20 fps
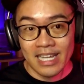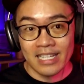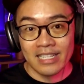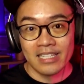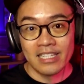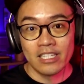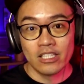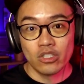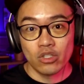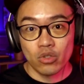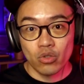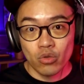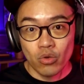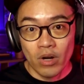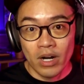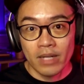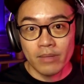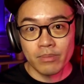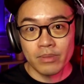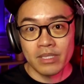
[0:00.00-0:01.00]
that
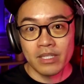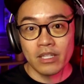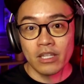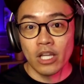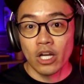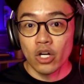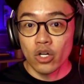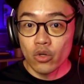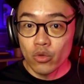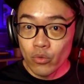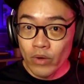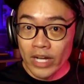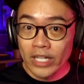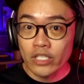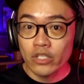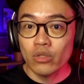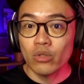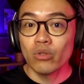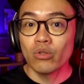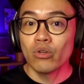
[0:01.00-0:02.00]
describes the
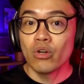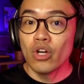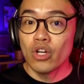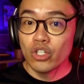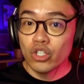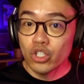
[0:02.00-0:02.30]
gradual